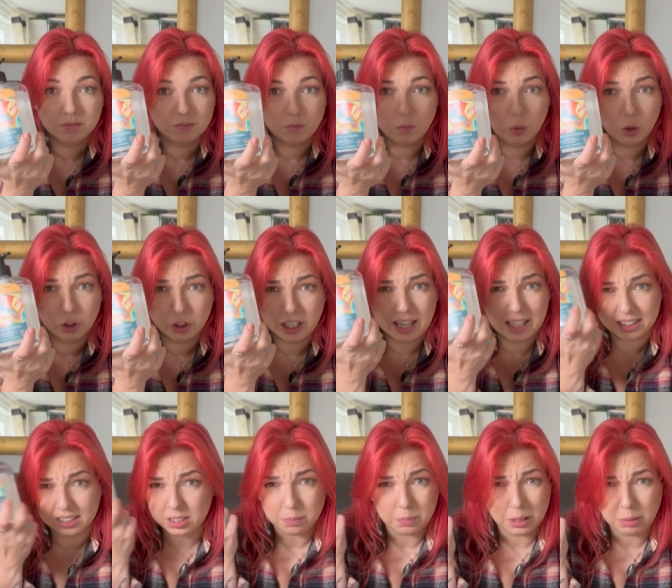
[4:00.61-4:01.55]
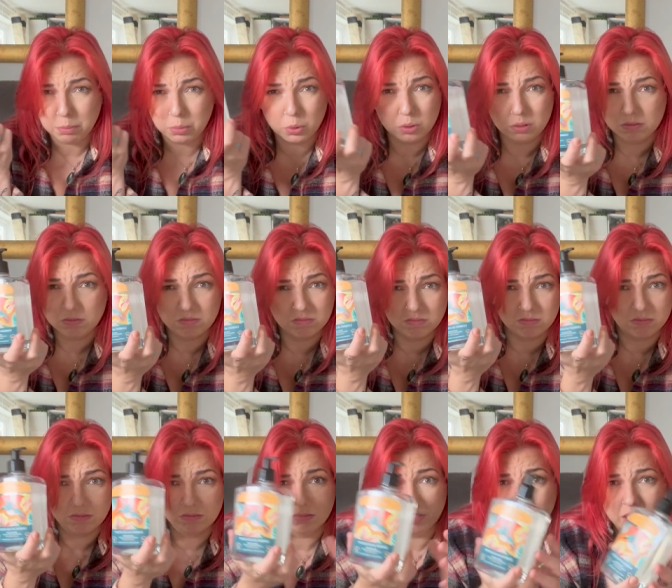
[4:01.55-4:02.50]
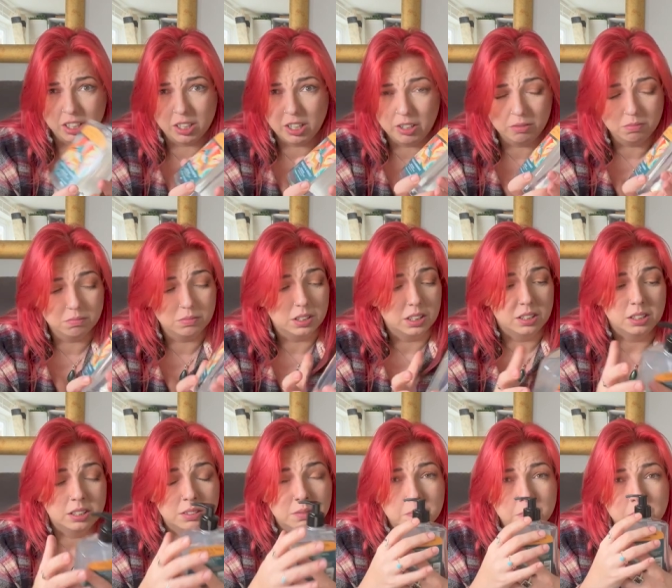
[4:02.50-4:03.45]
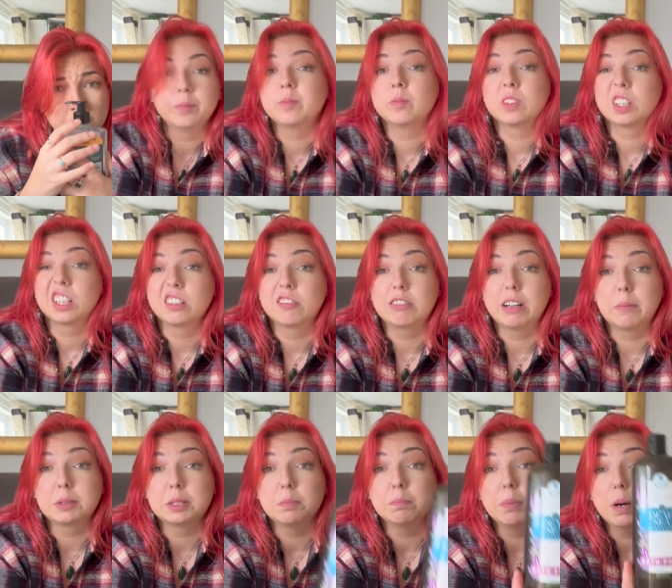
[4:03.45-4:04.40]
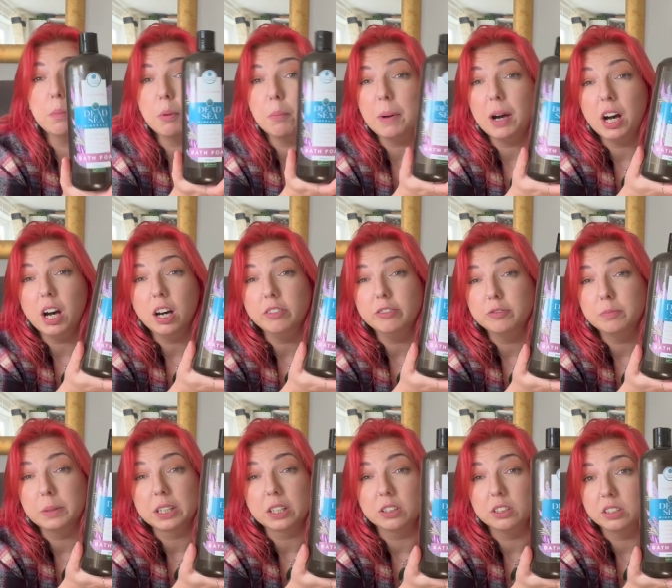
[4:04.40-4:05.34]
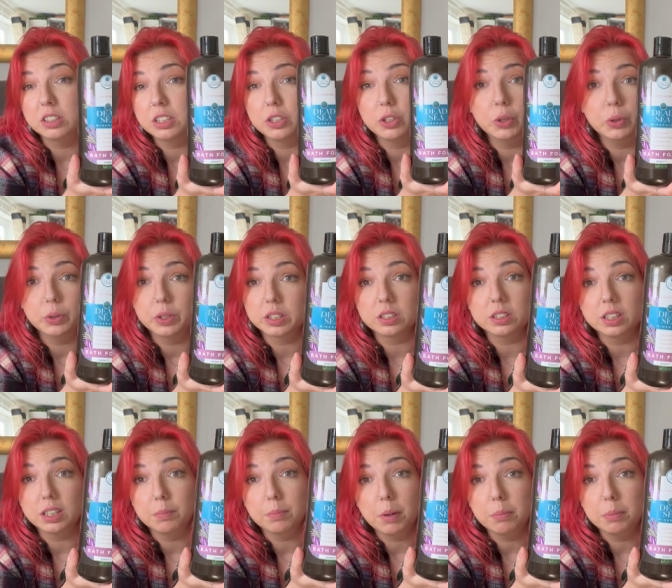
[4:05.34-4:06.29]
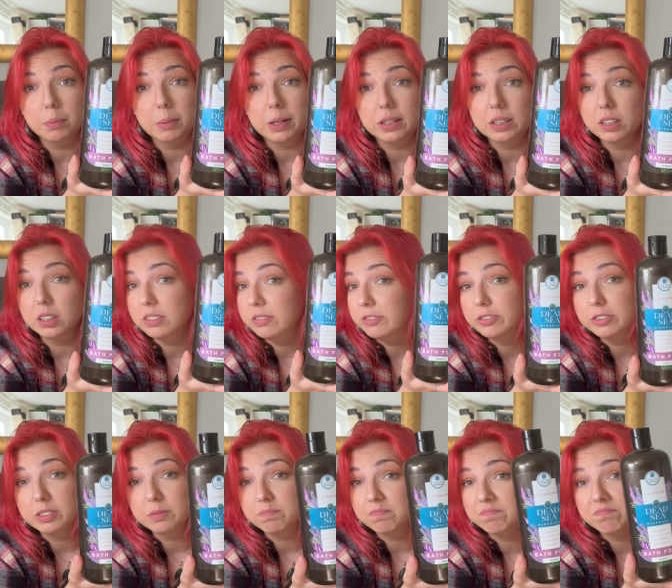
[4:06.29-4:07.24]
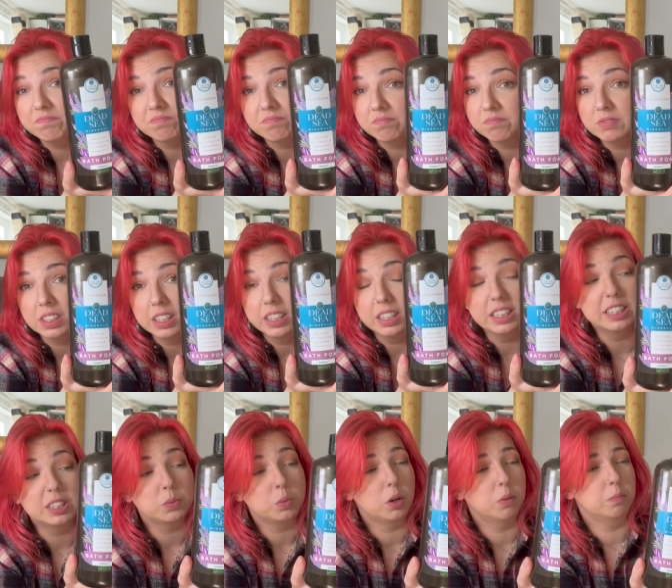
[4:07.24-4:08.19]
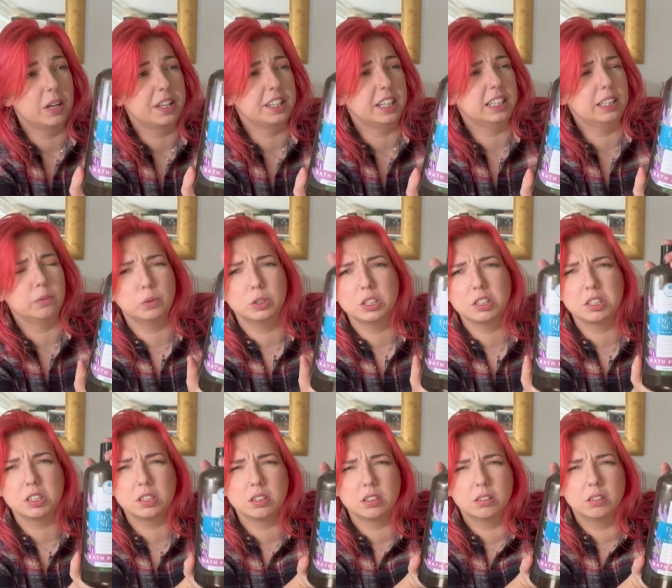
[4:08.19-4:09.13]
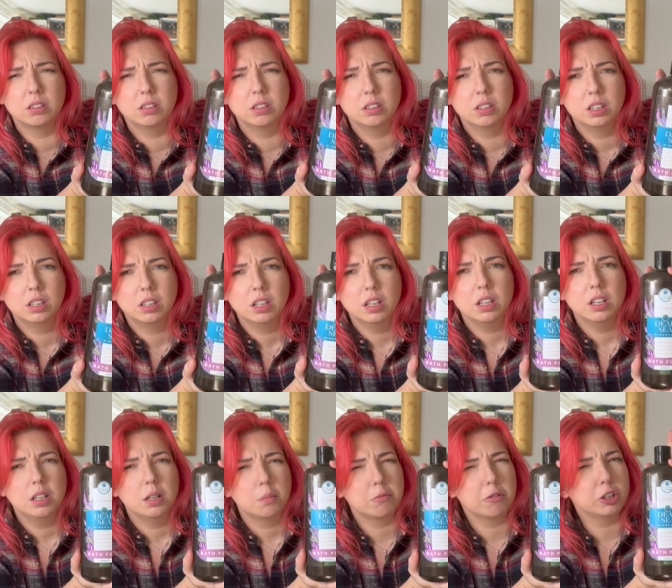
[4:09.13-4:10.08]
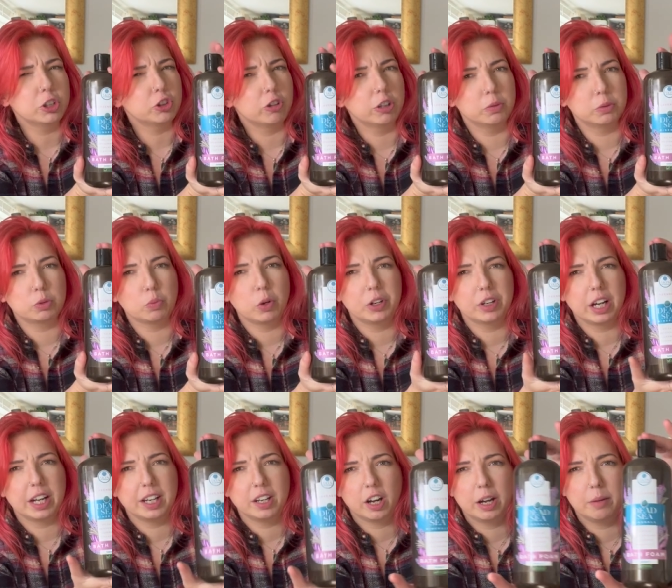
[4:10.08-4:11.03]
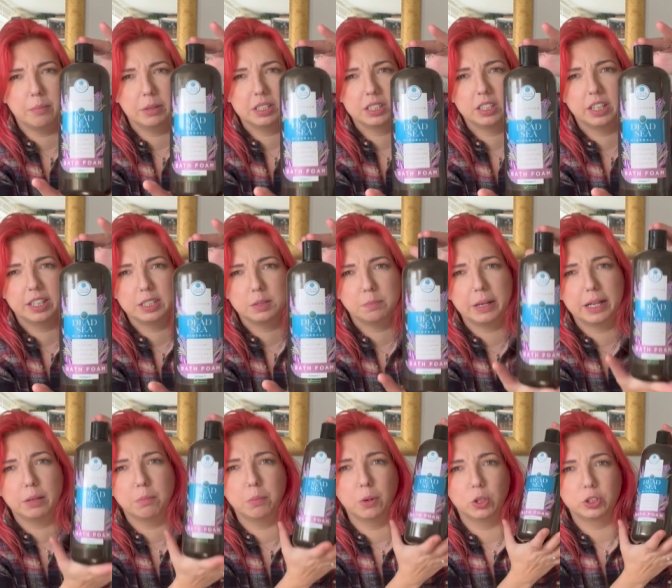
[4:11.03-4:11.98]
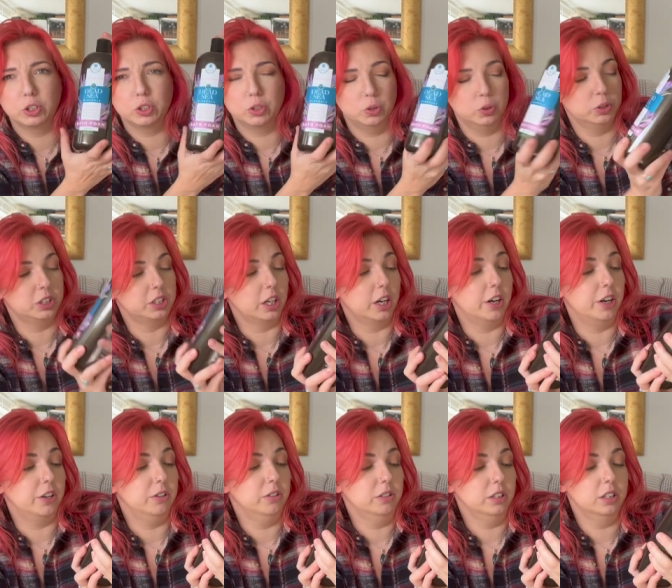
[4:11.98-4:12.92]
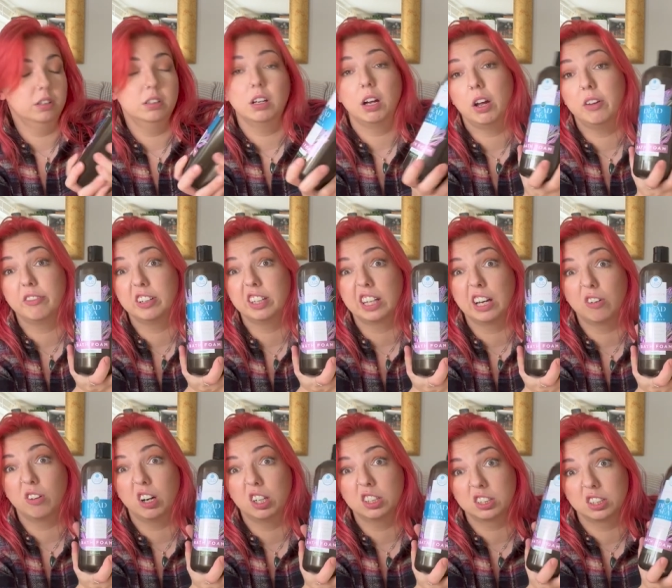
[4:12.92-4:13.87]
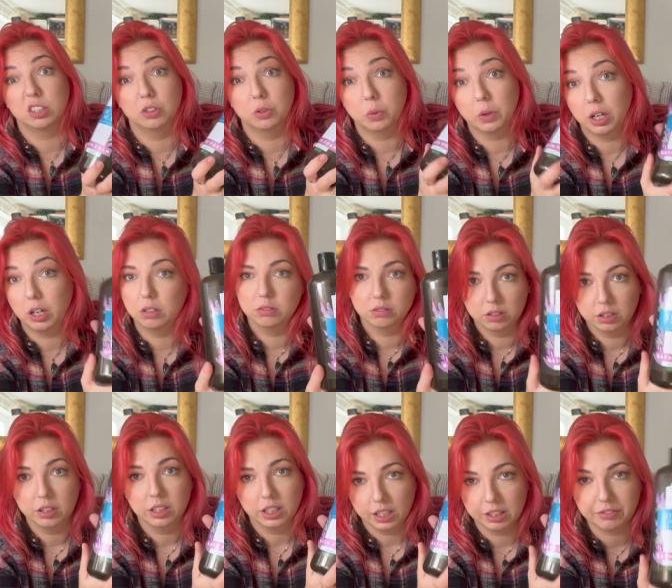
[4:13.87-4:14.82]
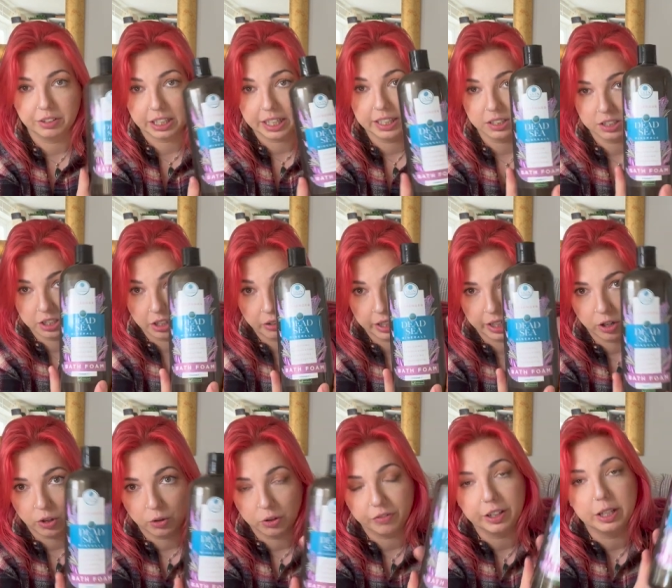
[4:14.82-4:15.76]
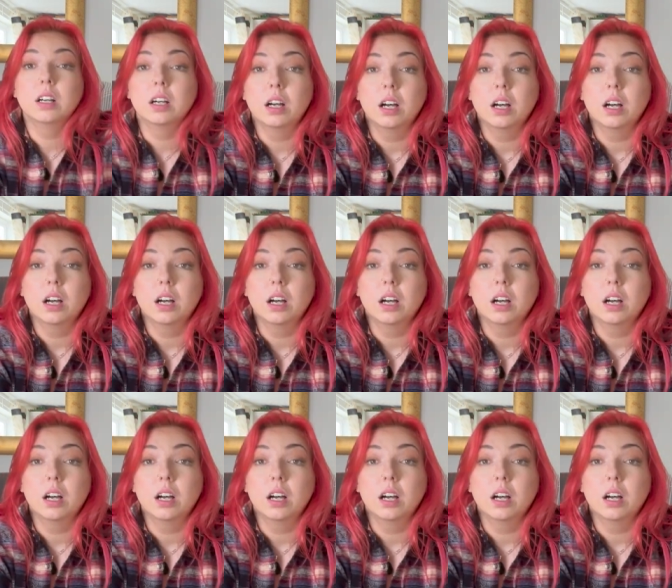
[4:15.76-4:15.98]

wash your hands, people. I don't know. Grab some bubble bath because who doesn't need bubble bath? This one, I think it was, pretty sure it was £1.99, but it's a nice big bottle, so hopefully that will last a little while if the kids don't get hold of it.